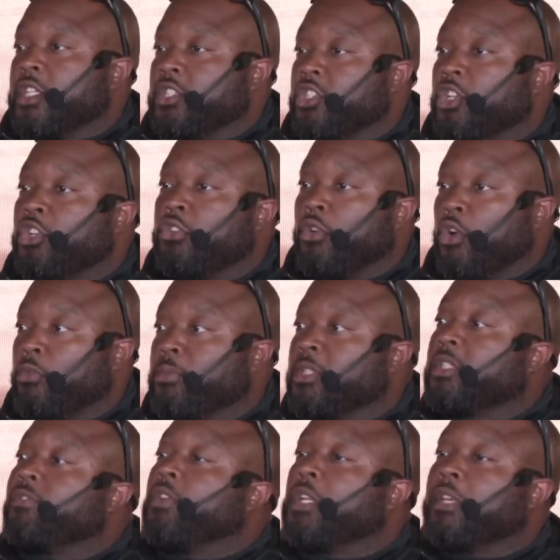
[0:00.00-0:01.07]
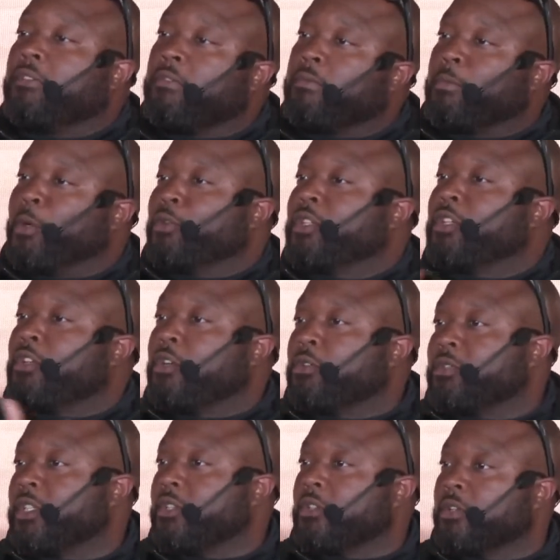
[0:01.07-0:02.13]
you homeless if you're living from hotel to
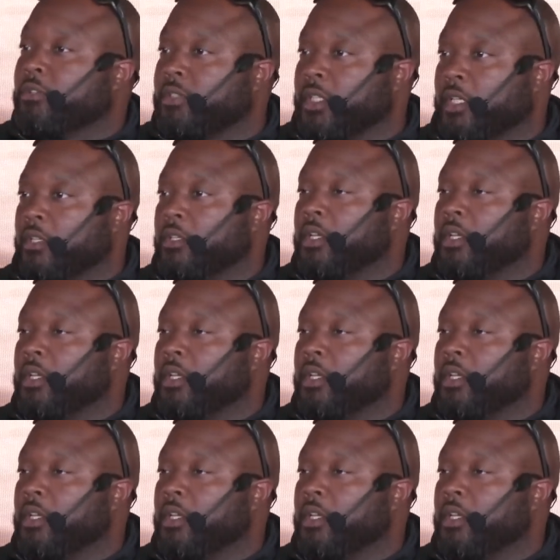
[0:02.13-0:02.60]
hotel to hotel.